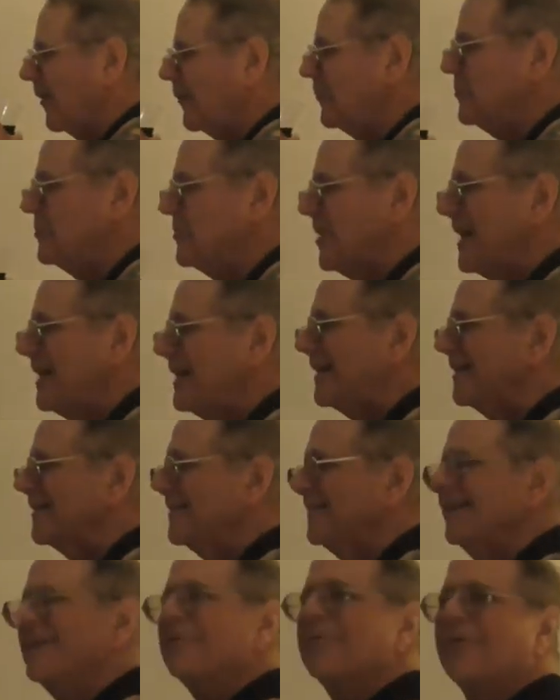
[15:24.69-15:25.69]
Oh,
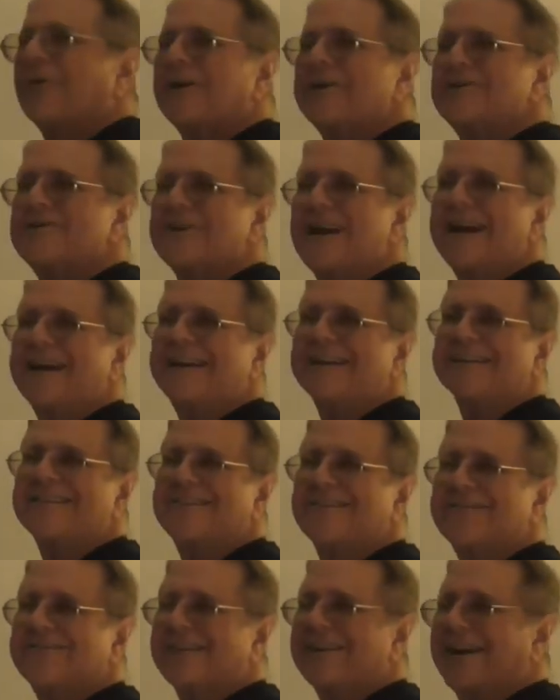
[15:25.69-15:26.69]
Jenkins. Leroy
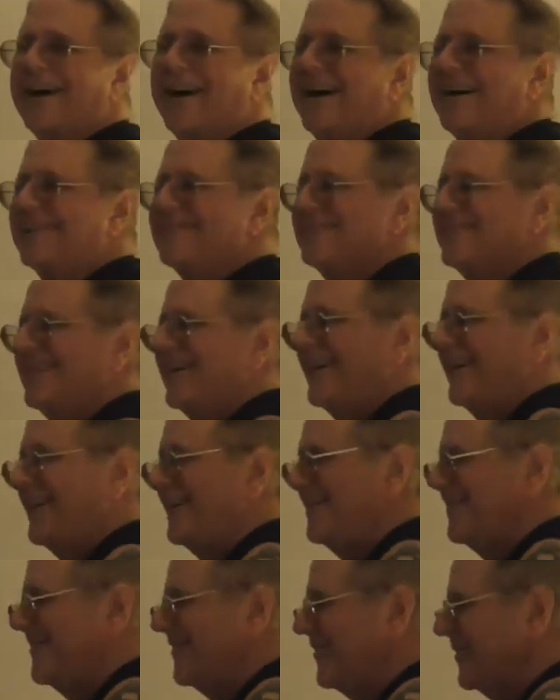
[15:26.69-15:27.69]
Jenkins was the guy's
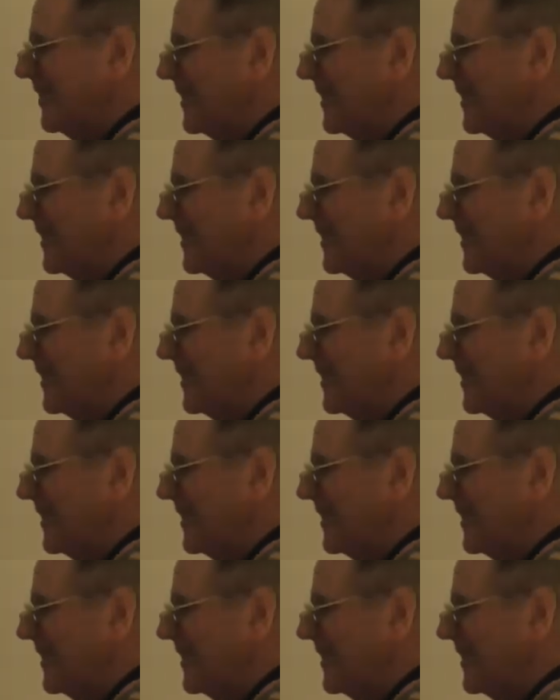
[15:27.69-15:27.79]
name.